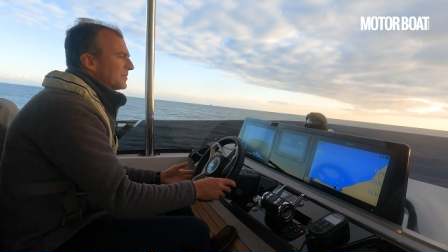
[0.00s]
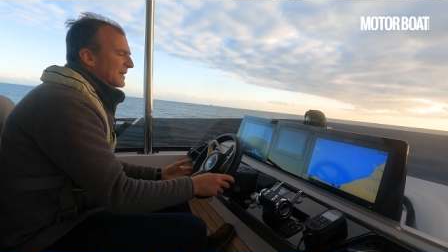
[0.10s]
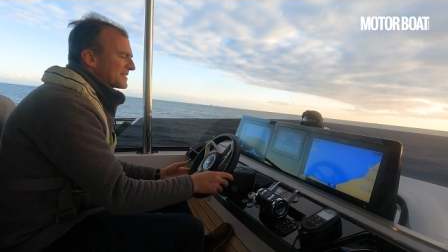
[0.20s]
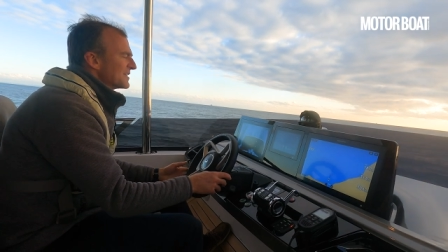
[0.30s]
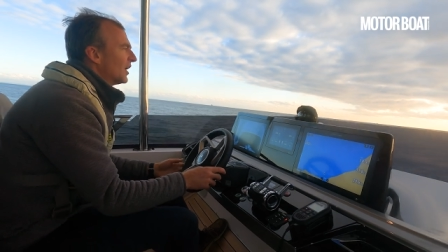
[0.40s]

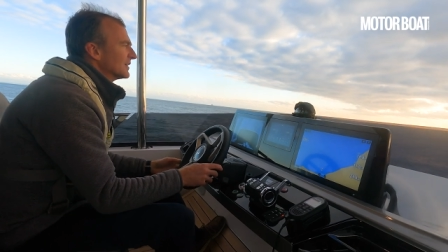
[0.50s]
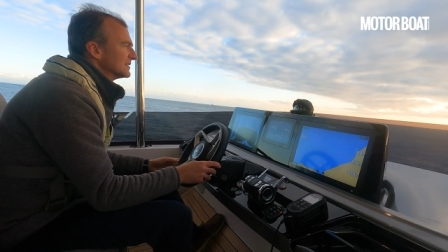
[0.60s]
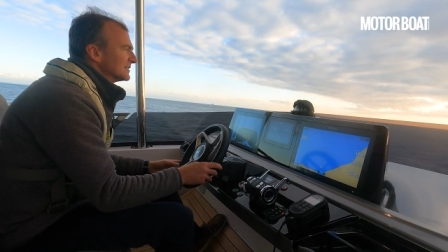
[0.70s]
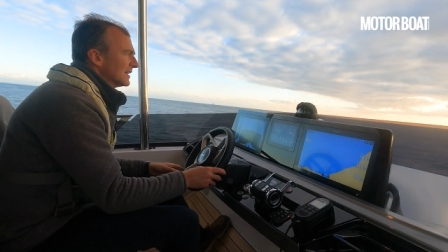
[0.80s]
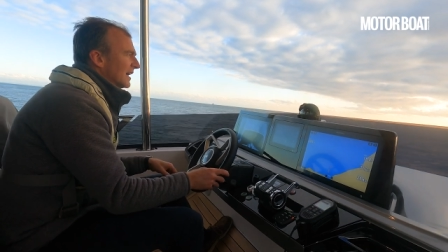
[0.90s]
but it's not
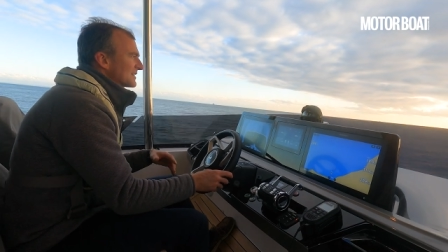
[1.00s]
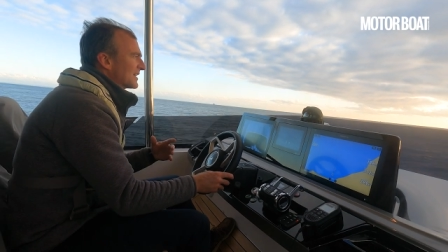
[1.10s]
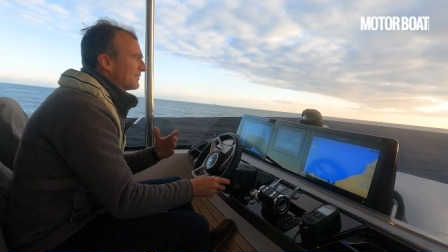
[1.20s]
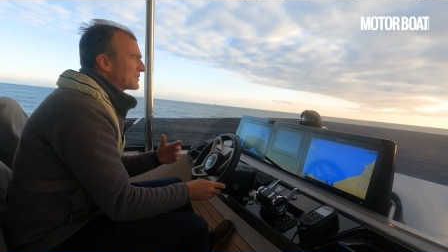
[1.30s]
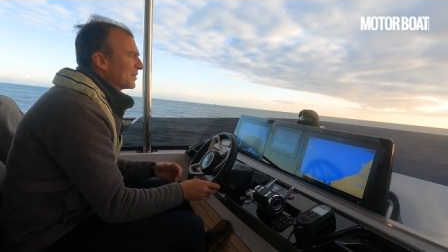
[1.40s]

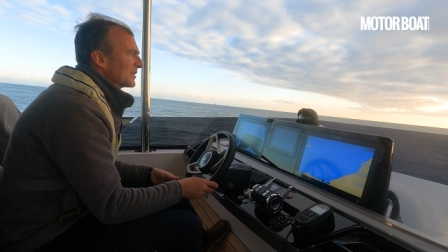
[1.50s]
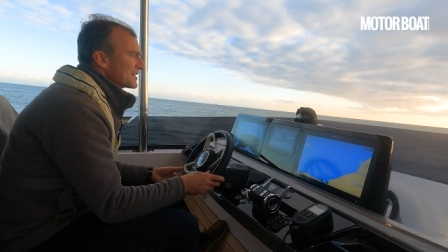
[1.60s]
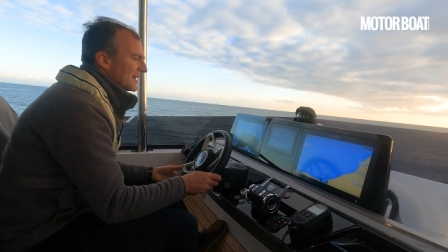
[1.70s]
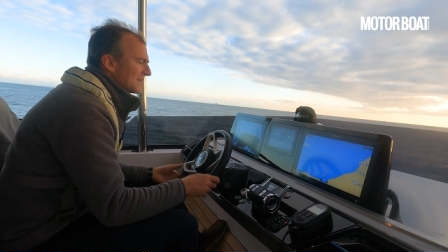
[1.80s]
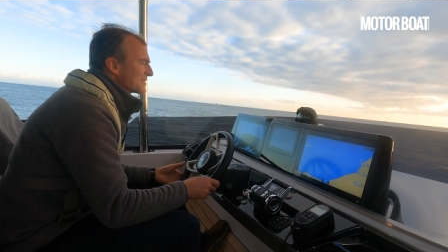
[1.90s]
uncomfortable,
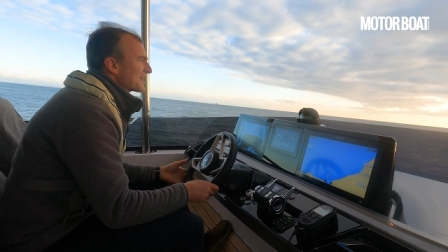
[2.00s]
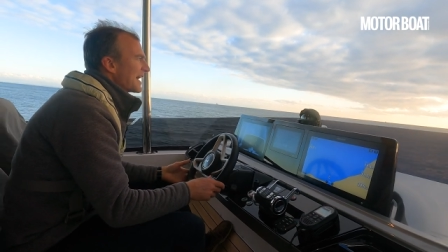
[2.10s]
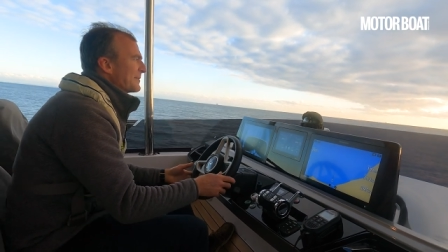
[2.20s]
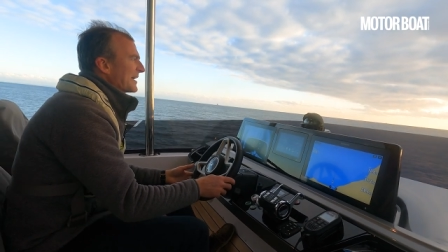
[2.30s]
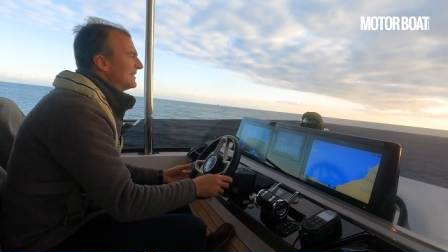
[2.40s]
there's no
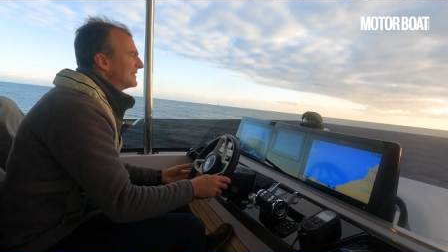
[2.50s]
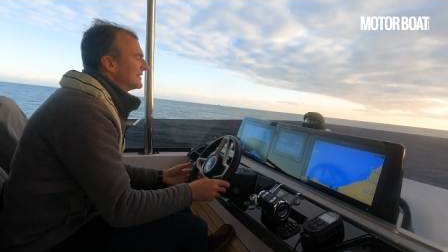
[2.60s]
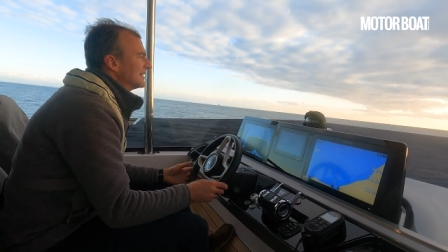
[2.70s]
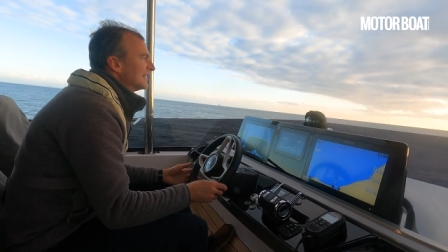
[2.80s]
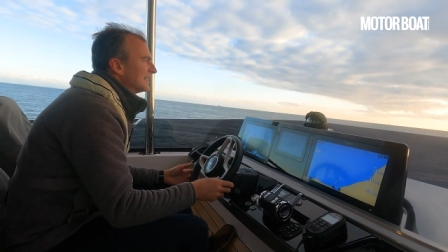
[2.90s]
slamming,
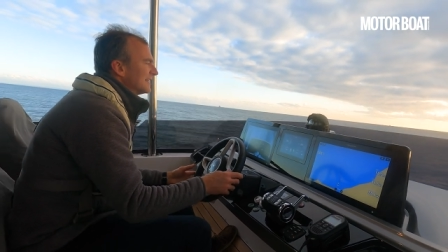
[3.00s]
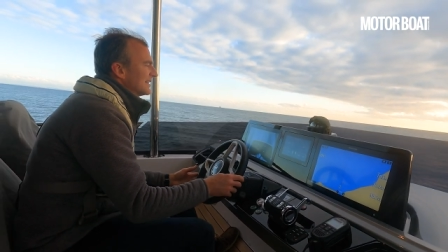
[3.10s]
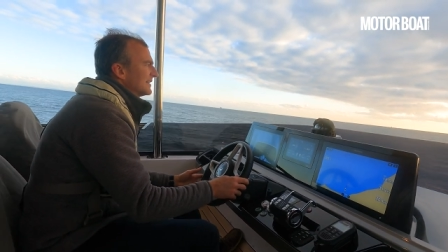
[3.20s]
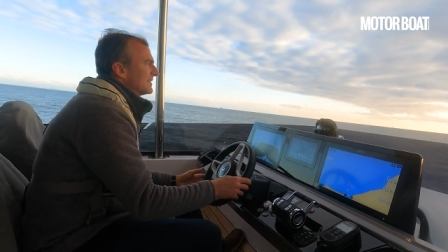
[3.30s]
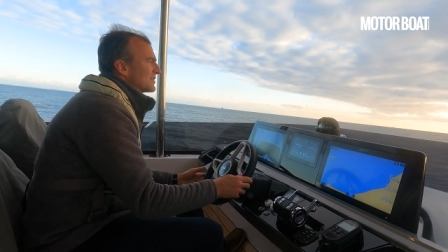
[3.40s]

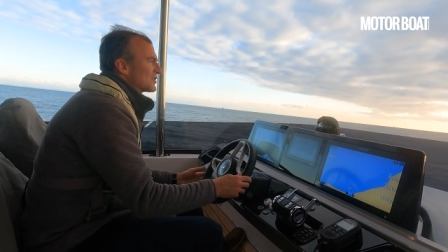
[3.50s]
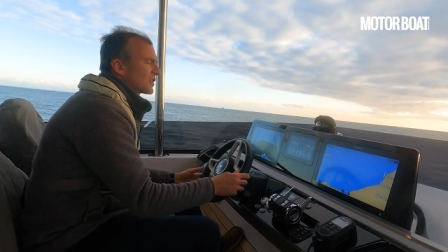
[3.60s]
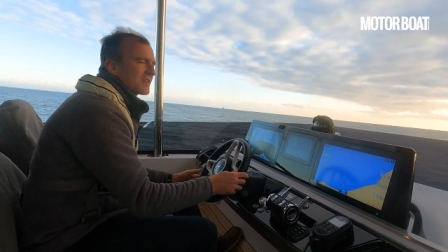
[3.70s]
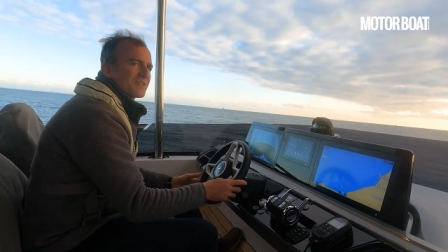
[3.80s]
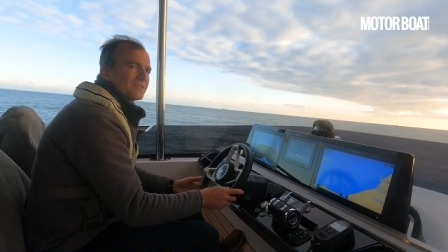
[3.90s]
it's
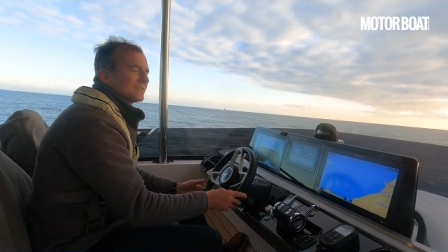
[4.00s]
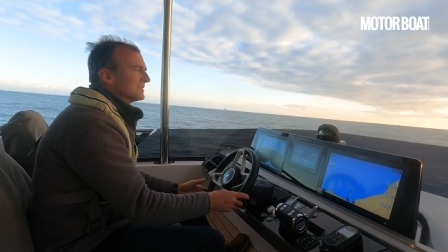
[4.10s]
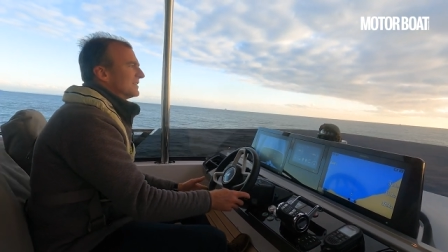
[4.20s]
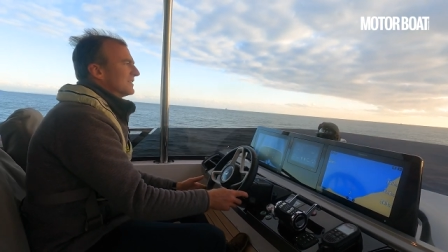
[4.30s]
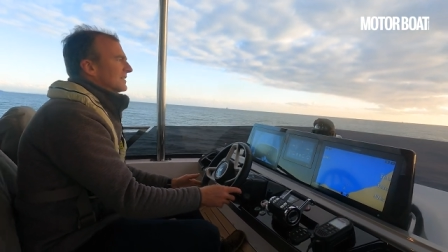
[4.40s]
just
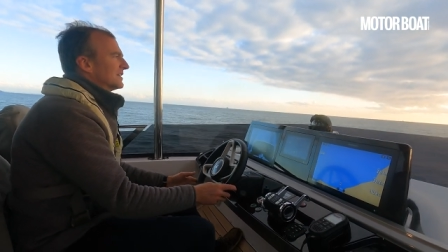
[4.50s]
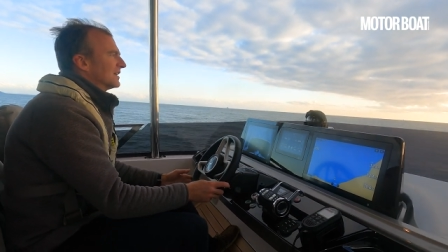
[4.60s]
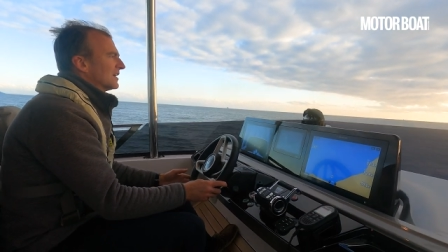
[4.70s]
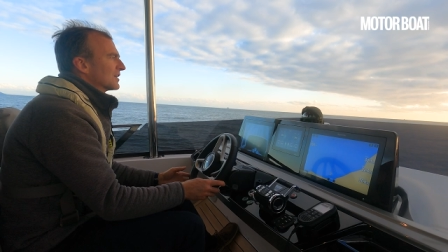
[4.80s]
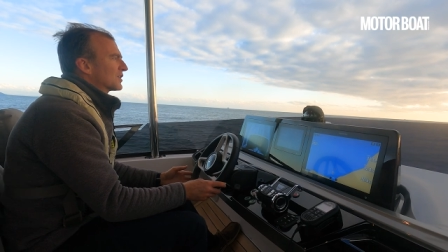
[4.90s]

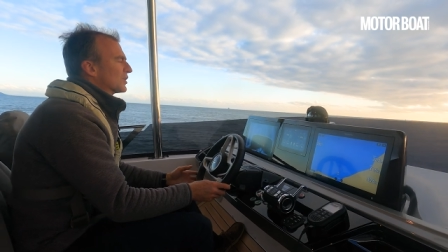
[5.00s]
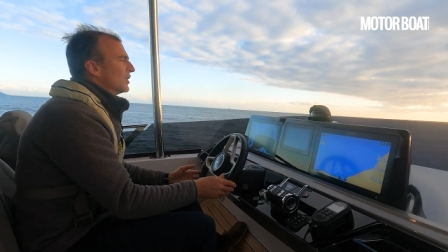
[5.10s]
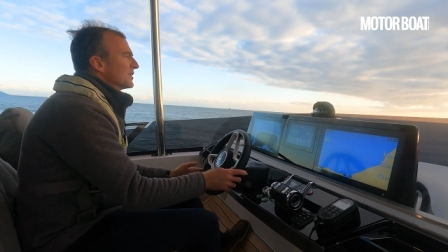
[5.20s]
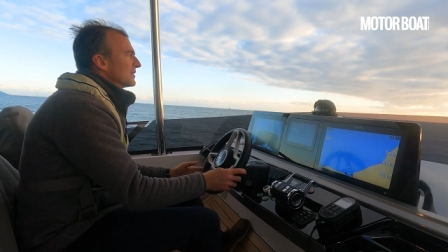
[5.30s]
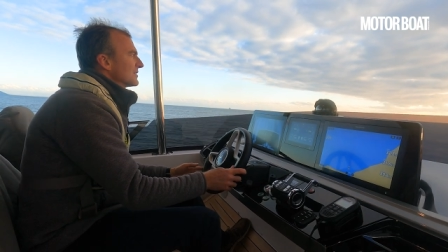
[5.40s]
a
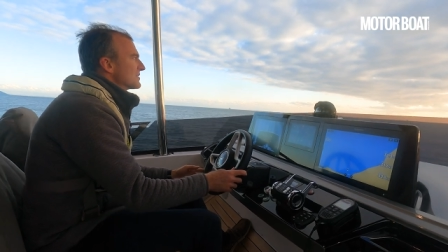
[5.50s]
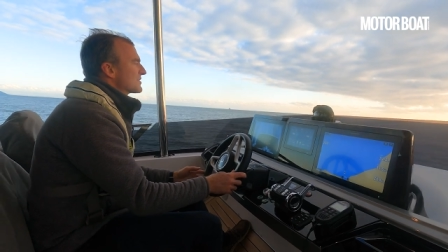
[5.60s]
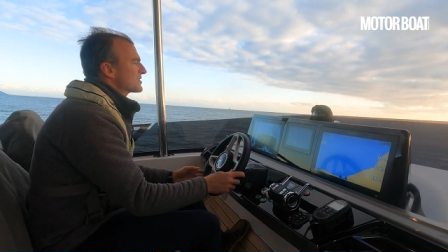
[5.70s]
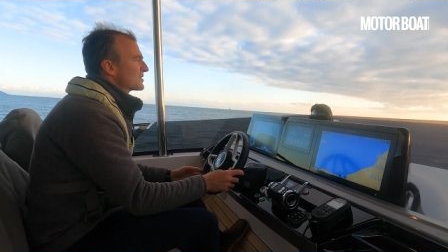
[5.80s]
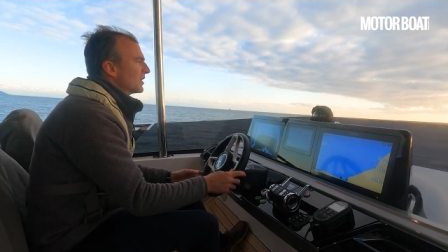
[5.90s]
good,
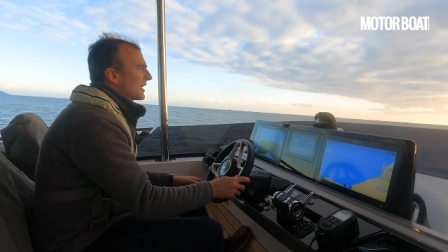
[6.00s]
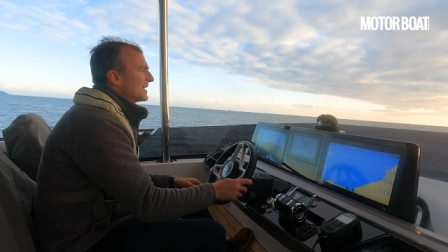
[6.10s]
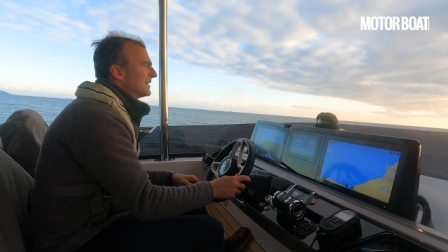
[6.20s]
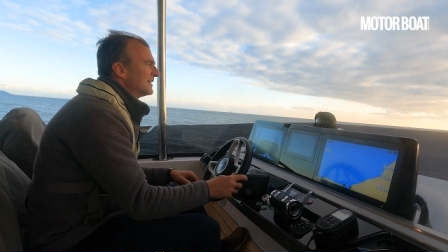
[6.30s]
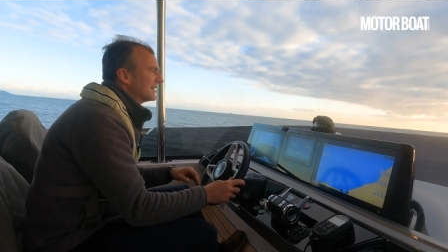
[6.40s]
solid,